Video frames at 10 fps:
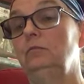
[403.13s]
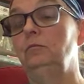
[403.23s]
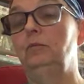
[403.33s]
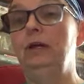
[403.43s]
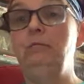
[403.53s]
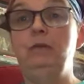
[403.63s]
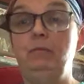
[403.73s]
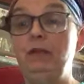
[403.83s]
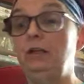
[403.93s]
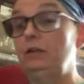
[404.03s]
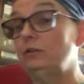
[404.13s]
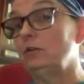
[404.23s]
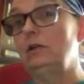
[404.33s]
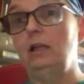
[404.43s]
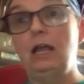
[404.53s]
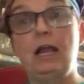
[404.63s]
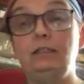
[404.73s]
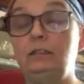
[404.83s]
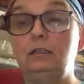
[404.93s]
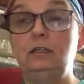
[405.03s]
But maybe they're just going to
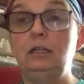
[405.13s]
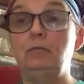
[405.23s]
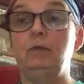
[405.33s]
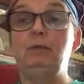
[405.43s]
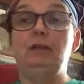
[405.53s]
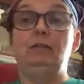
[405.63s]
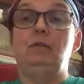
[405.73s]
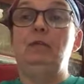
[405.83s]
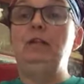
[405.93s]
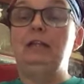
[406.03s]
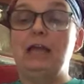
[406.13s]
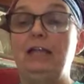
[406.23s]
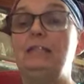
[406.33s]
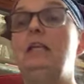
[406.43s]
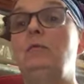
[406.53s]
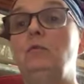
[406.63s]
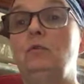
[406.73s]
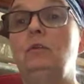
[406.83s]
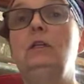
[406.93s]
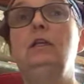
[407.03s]
ask the DM. Maybe that
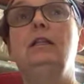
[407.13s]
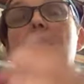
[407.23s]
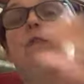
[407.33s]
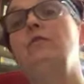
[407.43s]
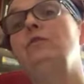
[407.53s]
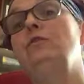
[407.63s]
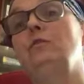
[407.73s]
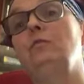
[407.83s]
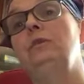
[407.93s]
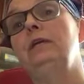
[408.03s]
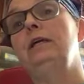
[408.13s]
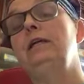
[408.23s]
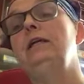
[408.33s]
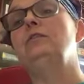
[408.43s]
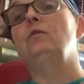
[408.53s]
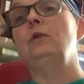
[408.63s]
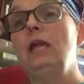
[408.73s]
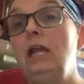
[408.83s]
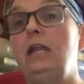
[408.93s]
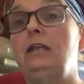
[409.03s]
table, that virtual play, it's
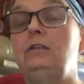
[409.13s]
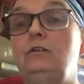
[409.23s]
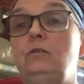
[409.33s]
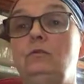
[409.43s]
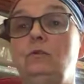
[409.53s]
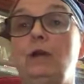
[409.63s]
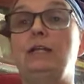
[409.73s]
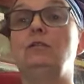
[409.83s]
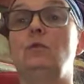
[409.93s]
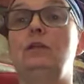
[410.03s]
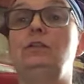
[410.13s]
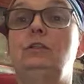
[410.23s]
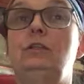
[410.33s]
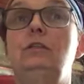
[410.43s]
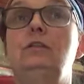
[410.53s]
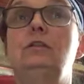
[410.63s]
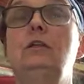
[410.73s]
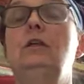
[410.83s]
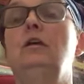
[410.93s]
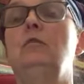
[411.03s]
okay to ask questions.
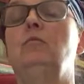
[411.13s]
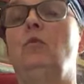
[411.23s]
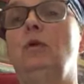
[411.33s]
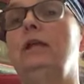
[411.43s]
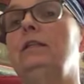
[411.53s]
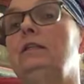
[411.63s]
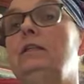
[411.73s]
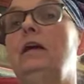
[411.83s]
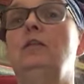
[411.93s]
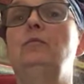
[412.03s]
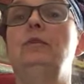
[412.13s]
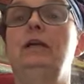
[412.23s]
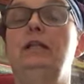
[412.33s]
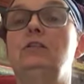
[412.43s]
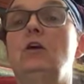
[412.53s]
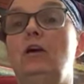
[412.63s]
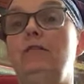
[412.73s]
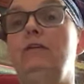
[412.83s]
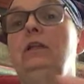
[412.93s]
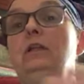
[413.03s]
More like the style of play that's
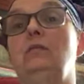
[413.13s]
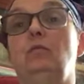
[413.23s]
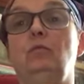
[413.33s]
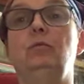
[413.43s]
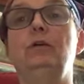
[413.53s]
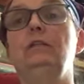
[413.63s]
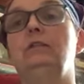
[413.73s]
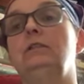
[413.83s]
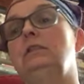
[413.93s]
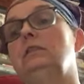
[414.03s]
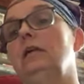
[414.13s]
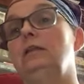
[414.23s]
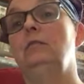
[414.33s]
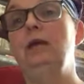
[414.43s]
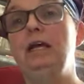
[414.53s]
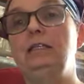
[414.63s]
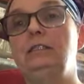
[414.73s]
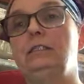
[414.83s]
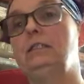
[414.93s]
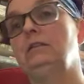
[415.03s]
often in the rule books. That's not the
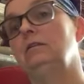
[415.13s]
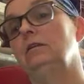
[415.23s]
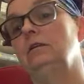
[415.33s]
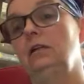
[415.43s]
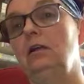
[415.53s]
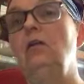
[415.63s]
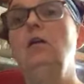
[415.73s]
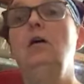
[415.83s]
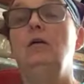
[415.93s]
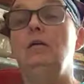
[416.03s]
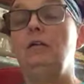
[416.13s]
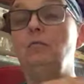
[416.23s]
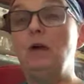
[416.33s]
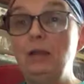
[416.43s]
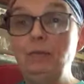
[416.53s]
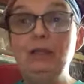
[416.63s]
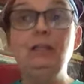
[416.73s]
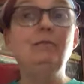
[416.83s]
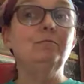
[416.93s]
best. It's, you know, in my opinion.